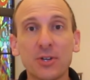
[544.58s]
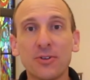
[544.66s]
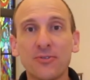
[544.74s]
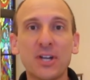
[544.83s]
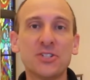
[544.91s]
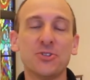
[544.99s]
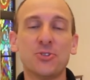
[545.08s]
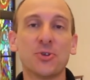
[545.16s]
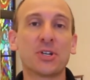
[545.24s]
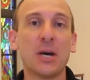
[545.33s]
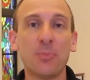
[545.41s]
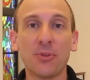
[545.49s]
to invite you to
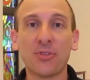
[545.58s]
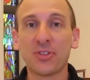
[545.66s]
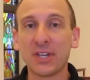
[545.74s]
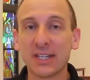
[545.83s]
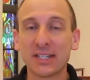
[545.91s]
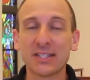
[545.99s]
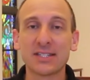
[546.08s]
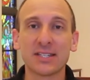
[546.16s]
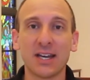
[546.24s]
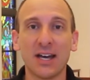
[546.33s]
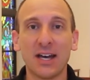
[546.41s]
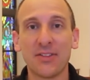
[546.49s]
a couple things
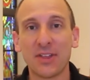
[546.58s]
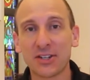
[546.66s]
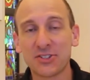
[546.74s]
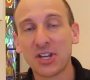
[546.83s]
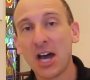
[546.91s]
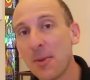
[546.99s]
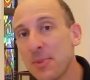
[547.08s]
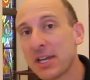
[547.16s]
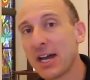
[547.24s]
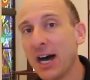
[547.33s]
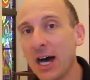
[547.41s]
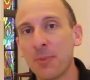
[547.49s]
that's
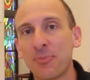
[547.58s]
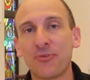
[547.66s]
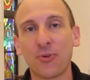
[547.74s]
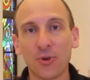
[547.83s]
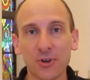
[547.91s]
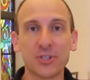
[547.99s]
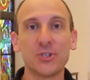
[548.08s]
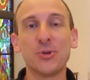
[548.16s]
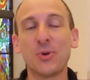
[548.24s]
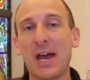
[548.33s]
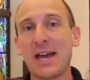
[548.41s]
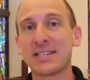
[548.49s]
coming up for
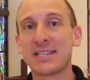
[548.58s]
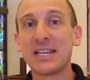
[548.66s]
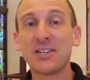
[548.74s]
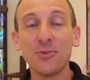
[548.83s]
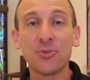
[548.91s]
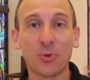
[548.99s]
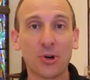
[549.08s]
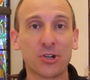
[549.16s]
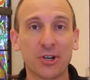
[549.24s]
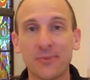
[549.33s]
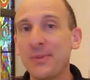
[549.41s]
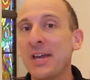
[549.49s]
you as a youth
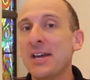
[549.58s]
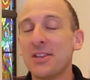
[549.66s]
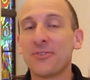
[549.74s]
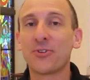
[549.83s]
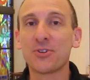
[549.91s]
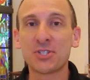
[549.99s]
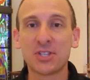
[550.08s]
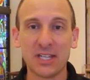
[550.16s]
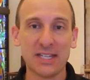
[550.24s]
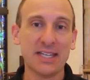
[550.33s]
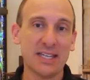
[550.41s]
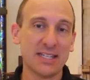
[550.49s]
worker. The first
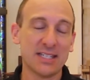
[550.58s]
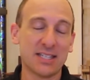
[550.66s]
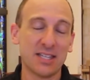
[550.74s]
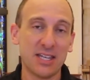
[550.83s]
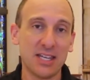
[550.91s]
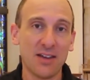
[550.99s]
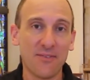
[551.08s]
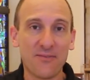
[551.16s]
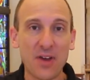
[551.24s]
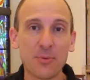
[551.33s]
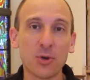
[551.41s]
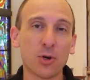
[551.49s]
thing is the
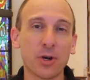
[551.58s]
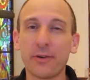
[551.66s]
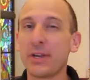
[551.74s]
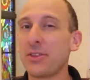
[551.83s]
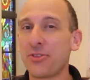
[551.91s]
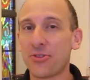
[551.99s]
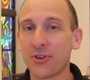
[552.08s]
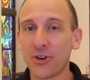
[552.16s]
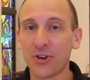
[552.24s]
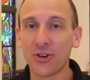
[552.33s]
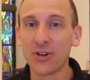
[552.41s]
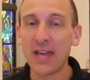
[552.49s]
February
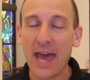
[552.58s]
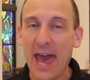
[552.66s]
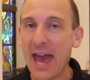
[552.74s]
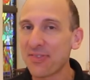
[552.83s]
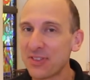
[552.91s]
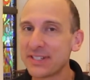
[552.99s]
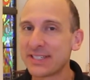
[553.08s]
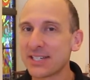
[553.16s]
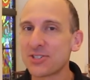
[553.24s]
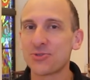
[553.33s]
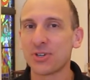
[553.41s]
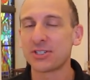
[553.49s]
3rd at the
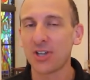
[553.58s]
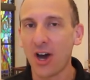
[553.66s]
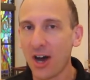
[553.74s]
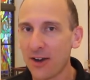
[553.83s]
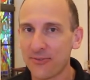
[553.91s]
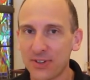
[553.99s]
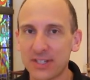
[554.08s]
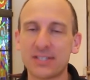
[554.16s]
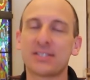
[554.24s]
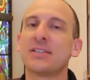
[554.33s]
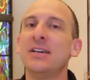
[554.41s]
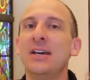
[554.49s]
district
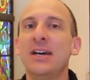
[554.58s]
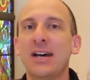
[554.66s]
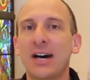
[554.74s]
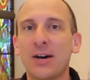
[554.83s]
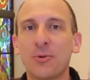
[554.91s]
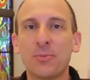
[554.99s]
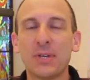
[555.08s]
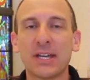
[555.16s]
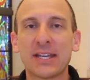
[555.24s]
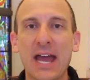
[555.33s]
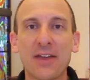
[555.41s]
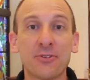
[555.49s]
office. Will be a
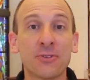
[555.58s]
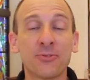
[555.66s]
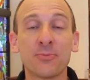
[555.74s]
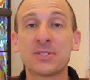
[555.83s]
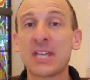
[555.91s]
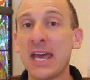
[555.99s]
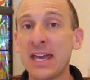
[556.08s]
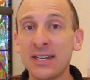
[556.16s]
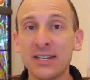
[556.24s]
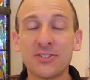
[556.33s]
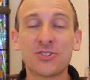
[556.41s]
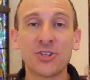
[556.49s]
gathering from
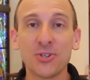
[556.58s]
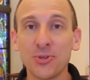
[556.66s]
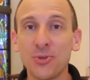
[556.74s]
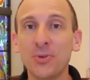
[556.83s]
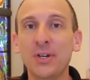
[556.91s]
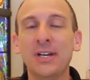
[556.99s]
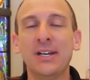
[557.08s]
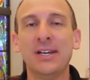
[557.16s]
10 to 2.